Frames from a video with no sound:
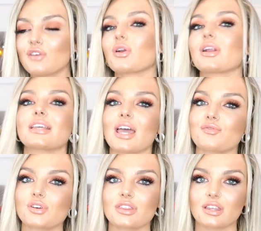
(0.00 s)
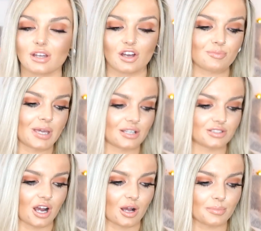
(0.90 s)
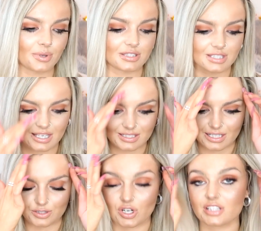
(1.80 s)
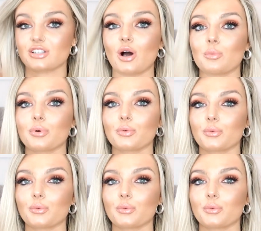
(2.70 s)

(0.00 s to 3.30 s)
I feel like everything I've picked up is easily dressed up